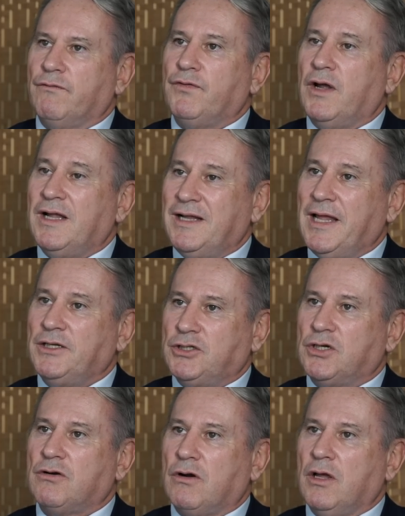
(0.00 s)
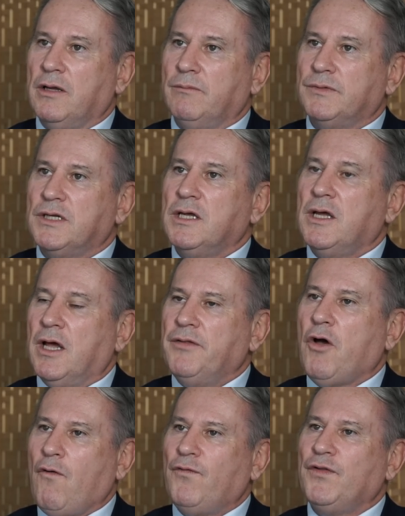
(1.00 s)
alleged crimes.
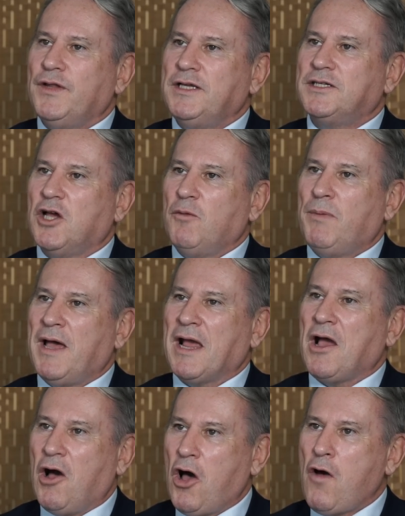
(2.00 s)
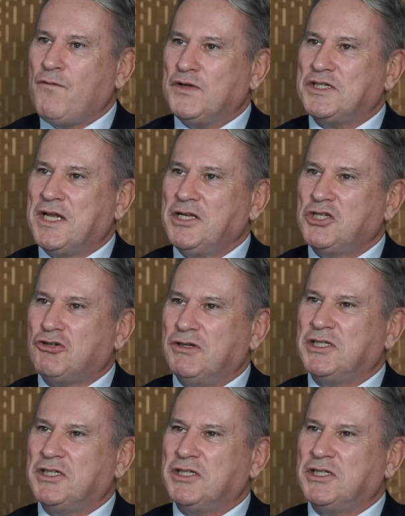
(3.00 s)
And often these go back half a century.